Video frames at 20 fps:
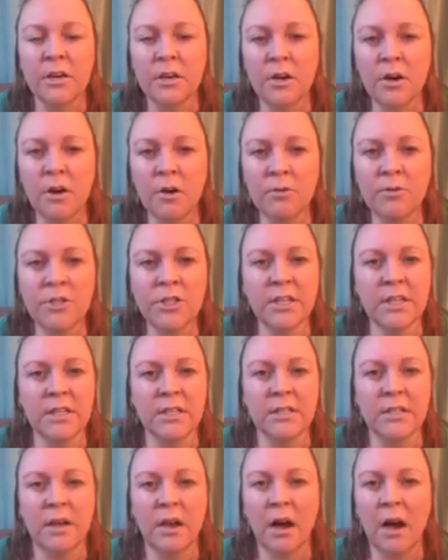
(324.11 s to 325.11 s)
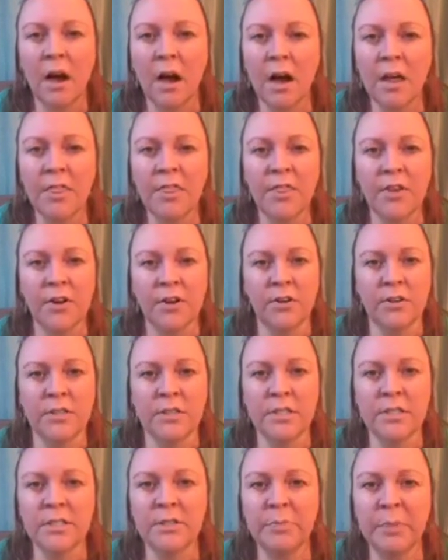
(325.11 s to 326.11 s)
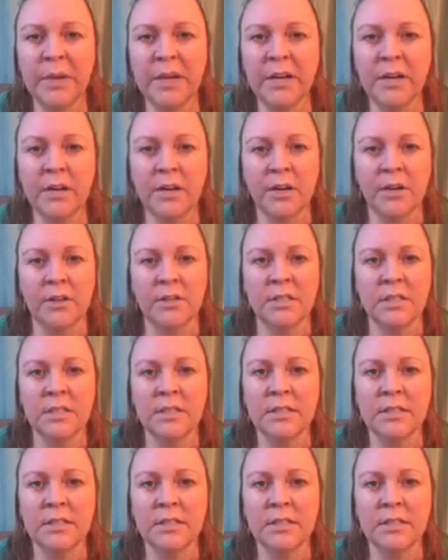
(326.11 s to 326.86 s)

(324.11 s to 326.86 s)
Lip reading: coaches, authors, speakers,